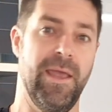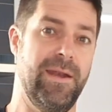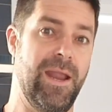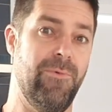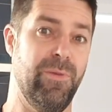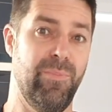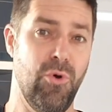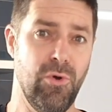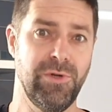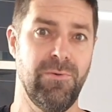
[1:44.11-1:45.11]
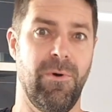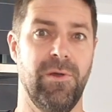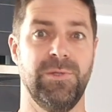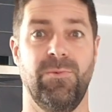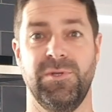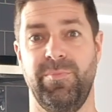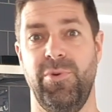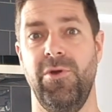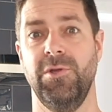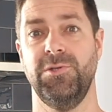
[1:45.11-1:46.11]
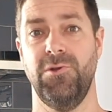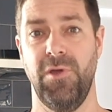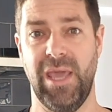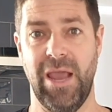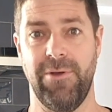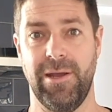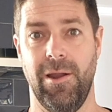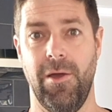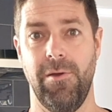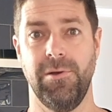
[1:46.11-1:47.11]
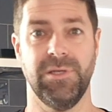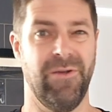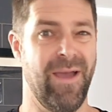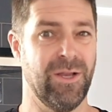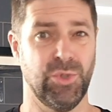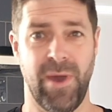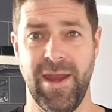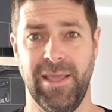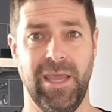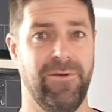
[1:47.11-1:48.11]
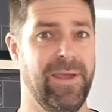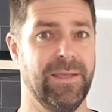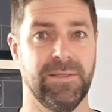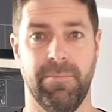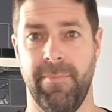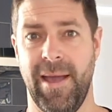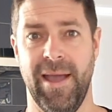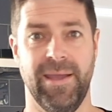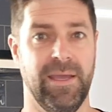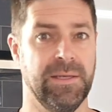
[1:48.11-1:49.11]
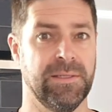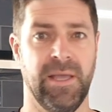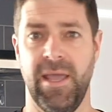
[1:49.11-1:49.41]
Now what a porter was a person who carried loads around trading areas, markets,